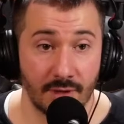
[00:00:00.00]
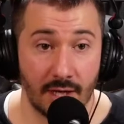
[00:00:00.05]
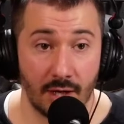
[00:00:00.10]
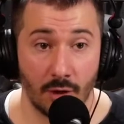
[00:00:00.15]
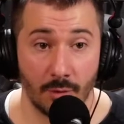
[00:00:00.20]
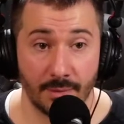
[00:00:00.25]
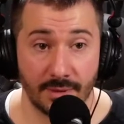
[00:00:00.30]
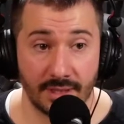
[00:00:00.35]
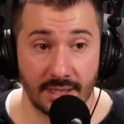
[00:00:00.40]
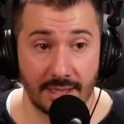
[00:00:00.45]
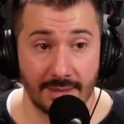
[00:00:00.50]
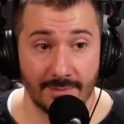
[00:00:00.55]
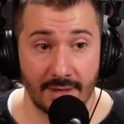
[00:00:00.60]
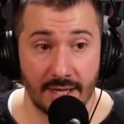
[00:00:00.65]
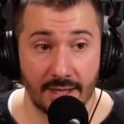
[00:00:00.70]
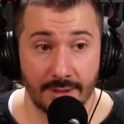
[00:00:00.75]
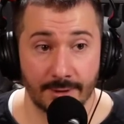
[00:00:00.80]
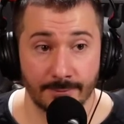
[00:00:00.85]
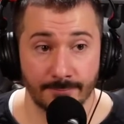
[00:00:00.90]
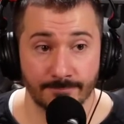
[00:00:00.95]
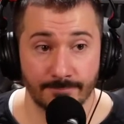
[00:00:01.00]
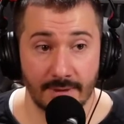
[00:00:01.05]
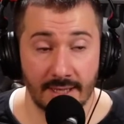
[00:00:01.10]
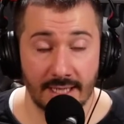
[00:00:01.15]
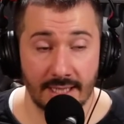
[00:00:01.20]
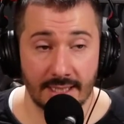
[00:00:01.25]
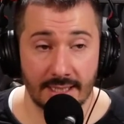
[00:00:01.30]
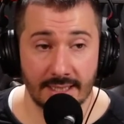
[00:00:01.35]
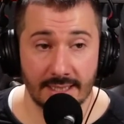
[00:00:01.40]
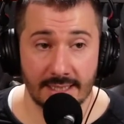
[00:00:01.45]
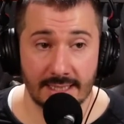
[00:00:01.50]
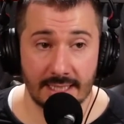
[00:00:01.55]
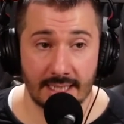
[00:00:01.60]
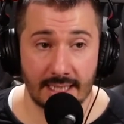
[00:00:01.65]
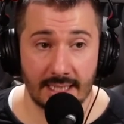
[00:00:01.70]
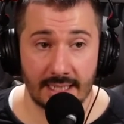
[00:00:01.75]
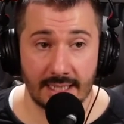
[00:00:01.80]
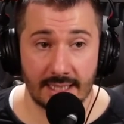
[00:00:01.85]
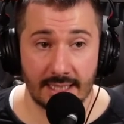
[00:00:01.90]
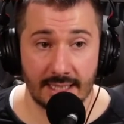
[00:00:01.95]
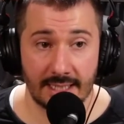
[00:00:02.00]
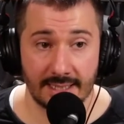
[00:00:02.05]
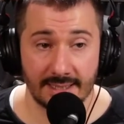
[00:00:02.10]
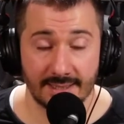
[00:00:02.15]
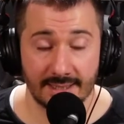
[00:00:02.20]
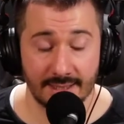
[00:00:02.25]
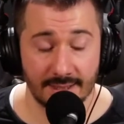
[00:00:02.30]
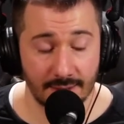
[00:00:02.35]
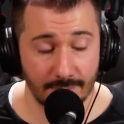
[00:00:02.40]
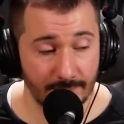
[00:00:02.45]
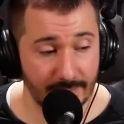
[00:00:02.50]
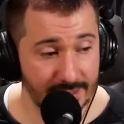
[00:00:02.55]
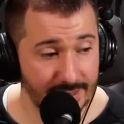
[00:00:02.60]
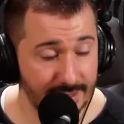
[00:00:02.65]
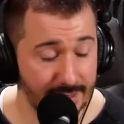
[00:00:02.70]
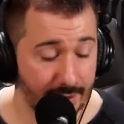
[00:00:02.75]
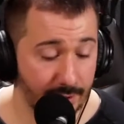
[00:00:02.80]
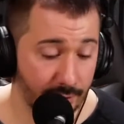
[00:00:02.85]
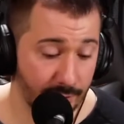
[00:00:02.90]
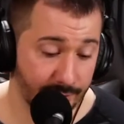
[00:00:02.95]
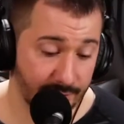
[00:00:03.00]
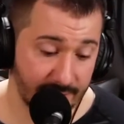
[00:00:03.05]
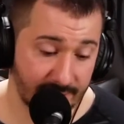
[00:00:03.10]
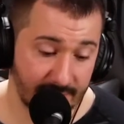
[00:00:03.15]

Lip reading: you, I opened the email and I said to myself,